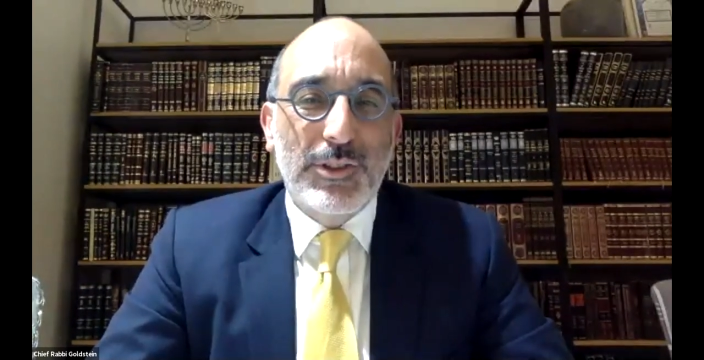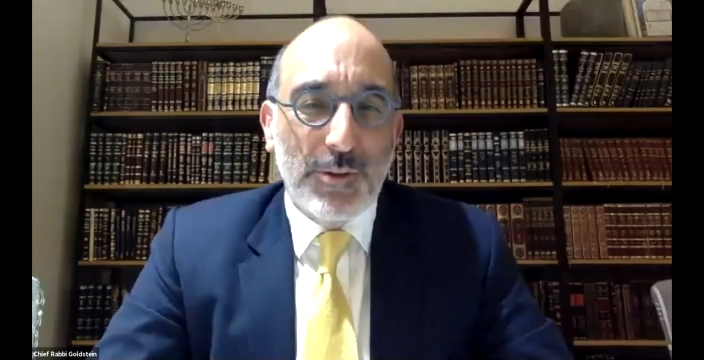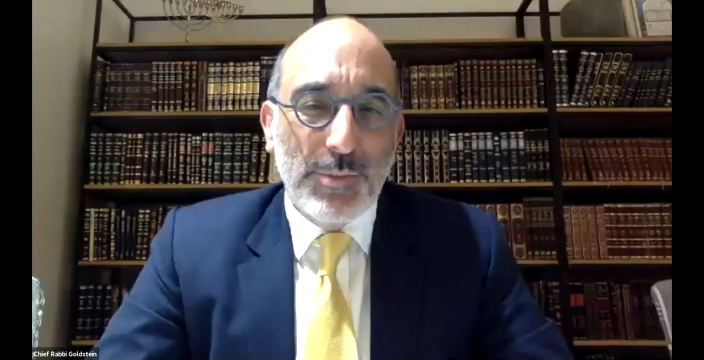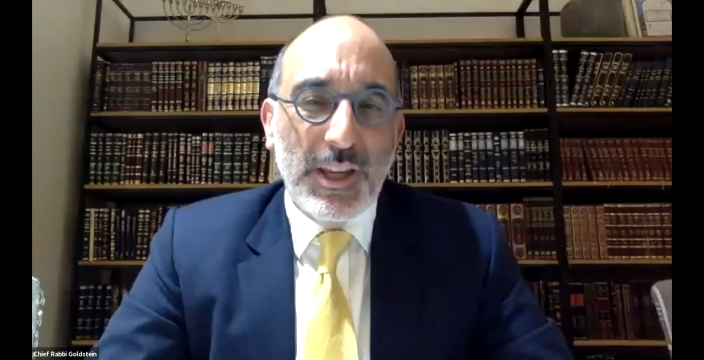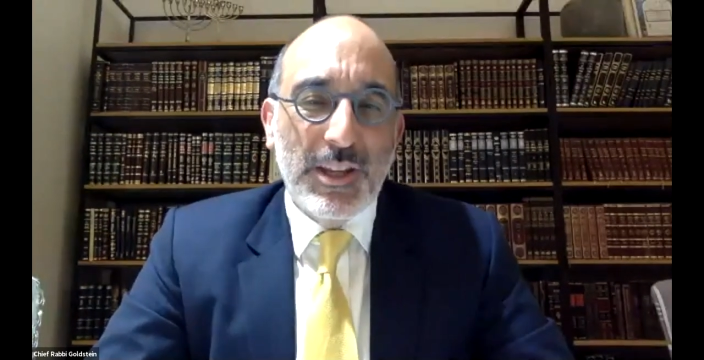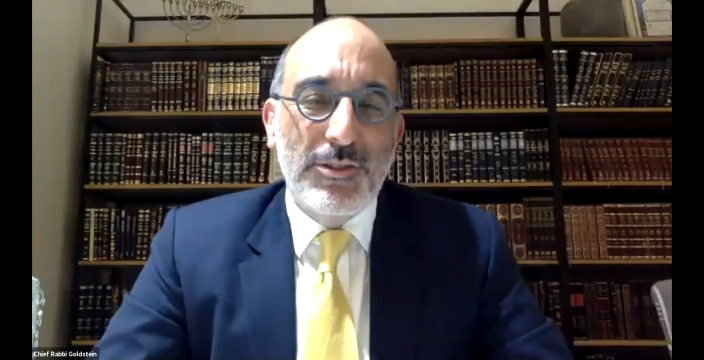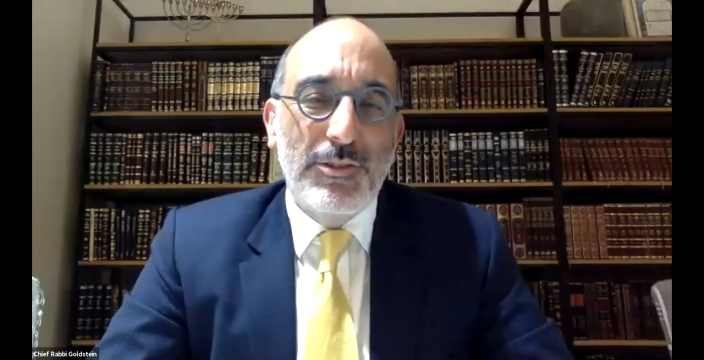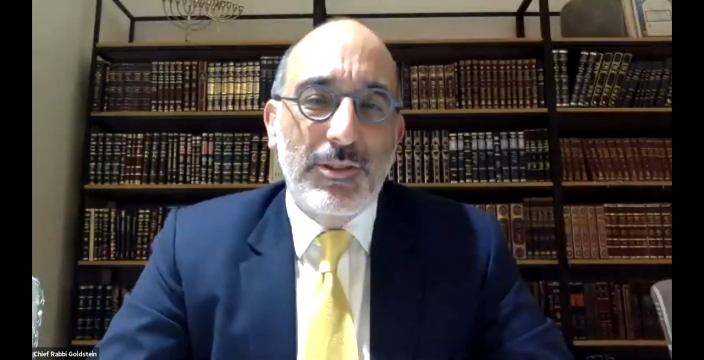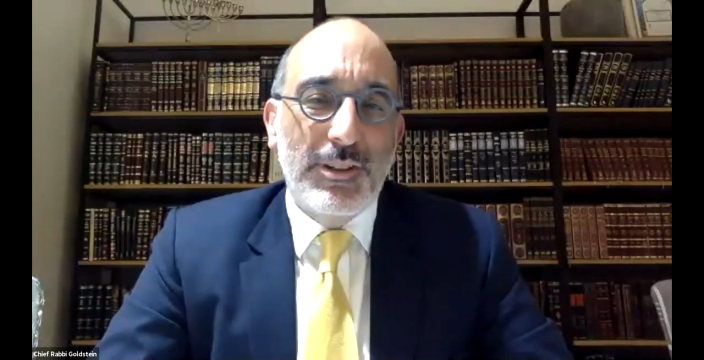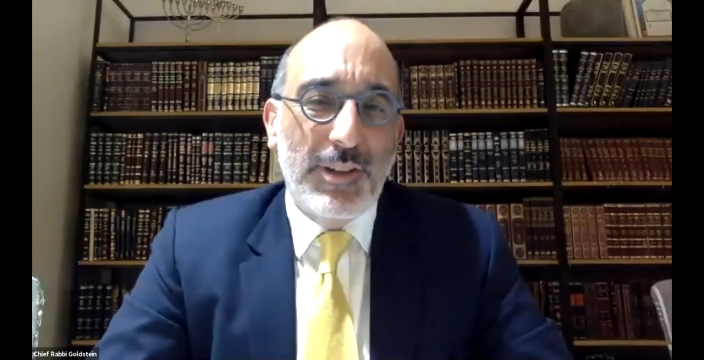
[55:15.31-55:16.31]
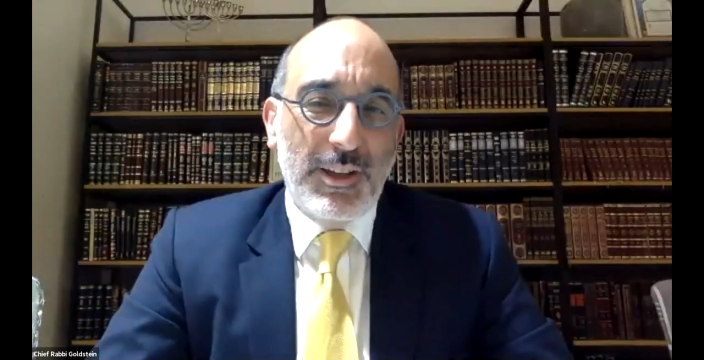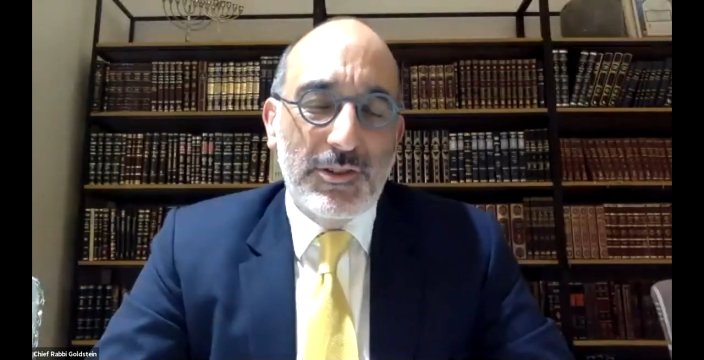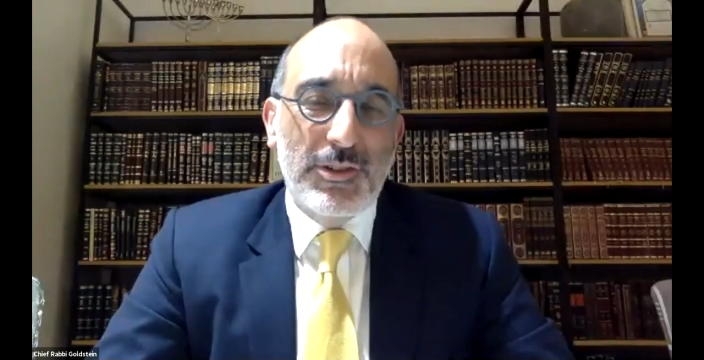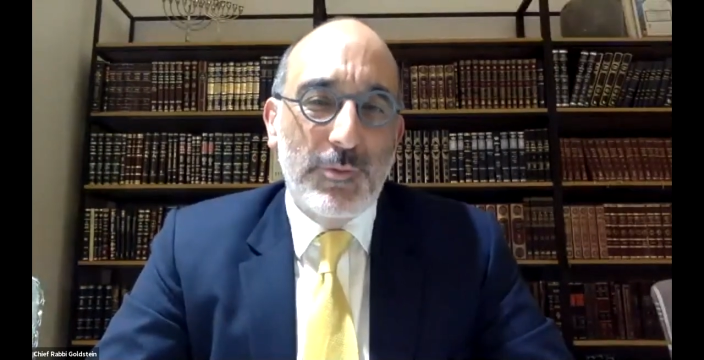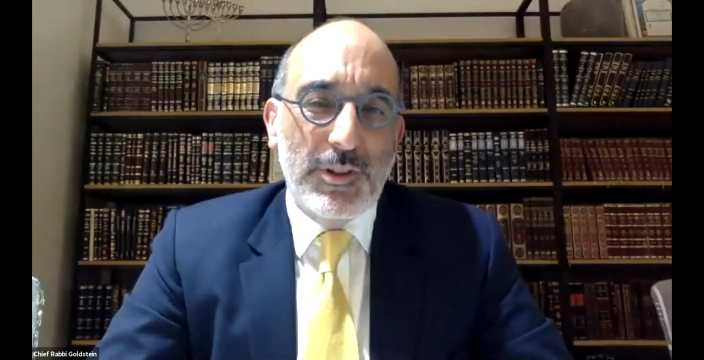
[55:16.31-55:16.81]
God bless you, and a
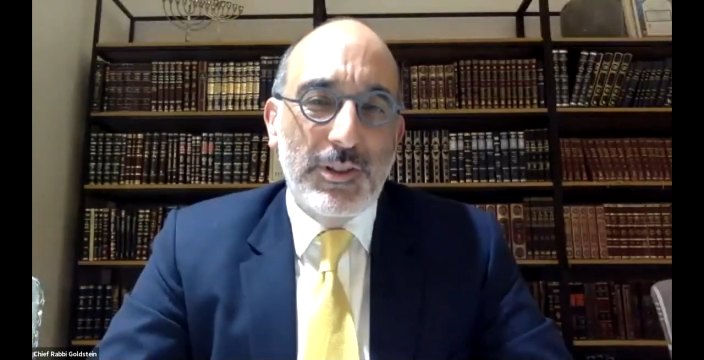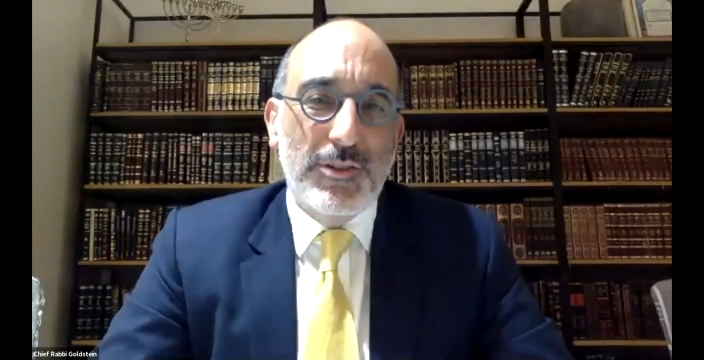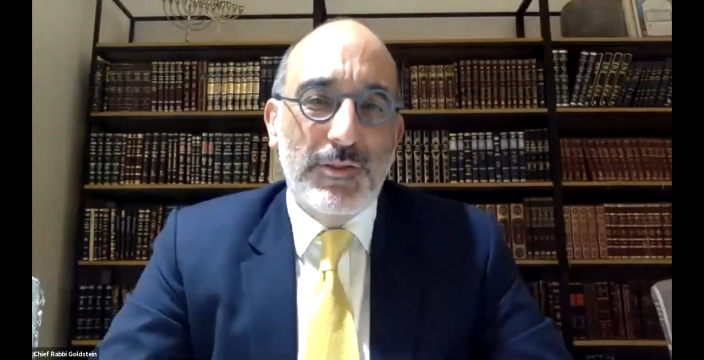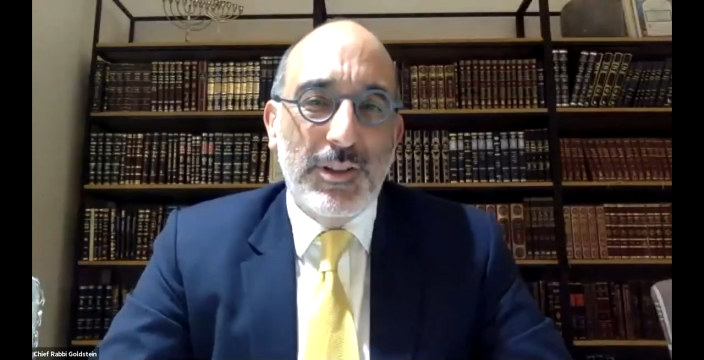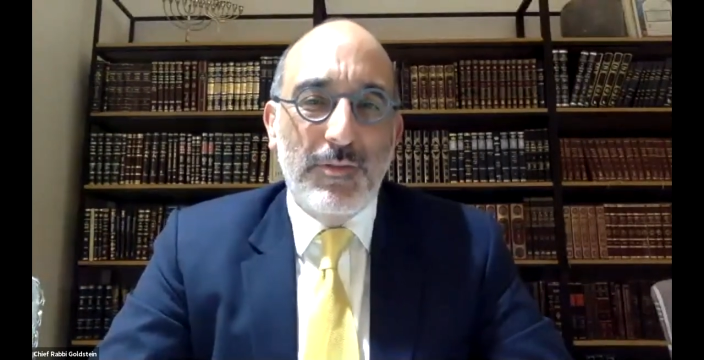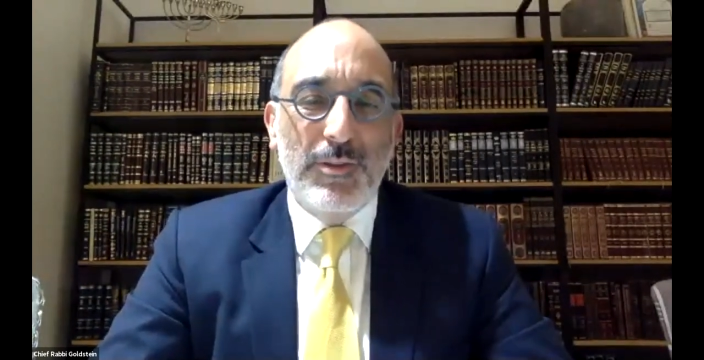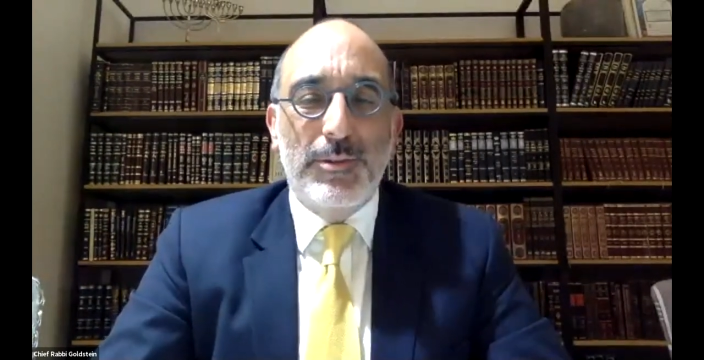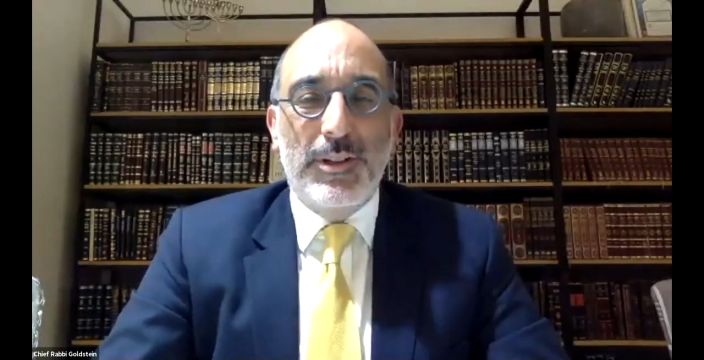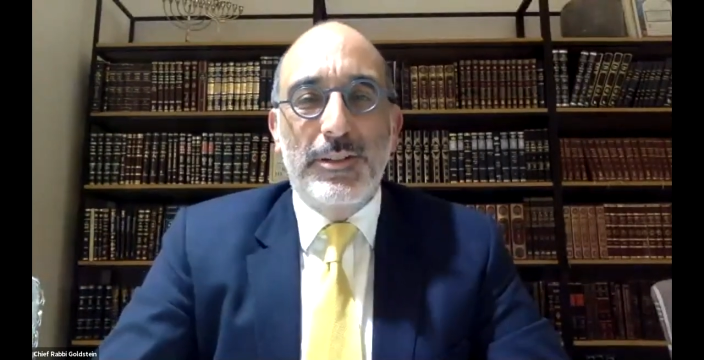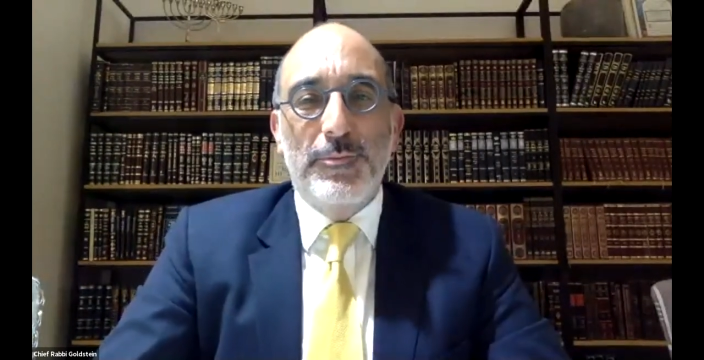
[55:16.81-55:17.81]
Shavua Tov to everybody.